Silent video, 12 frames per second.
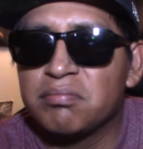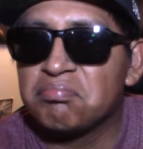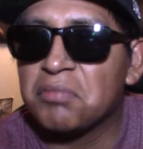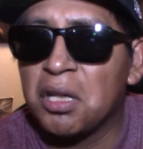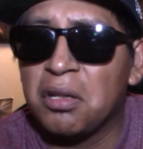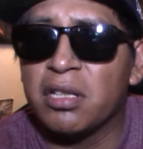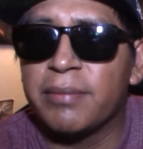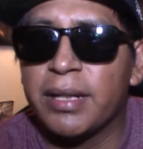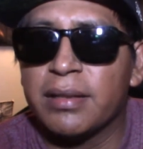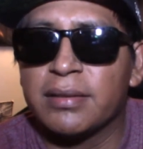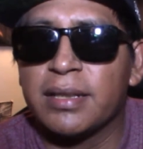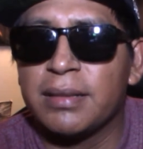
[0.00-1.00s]
a good amount
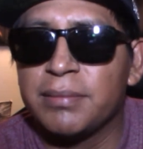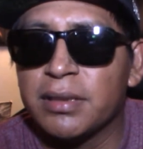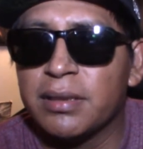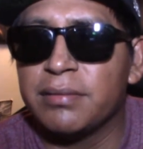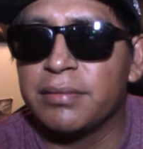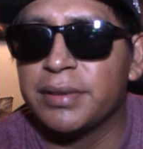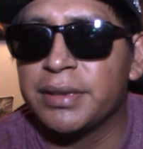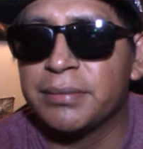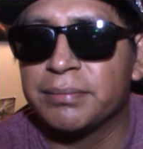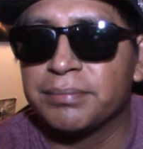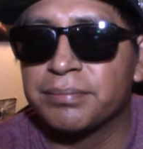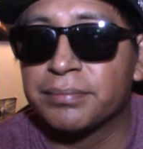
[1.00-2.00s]
of time delivering,
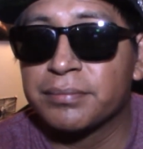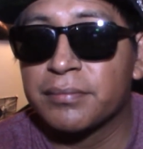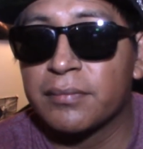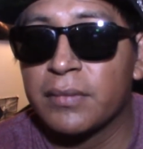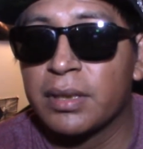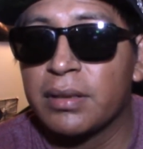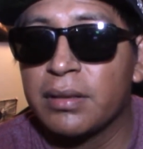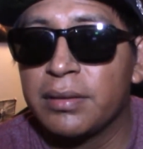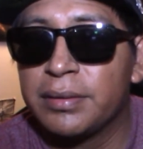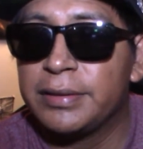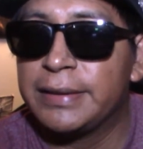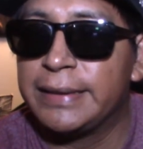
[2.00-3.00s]

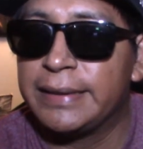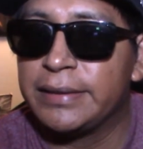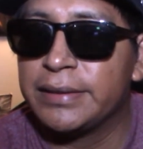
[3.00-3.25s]
and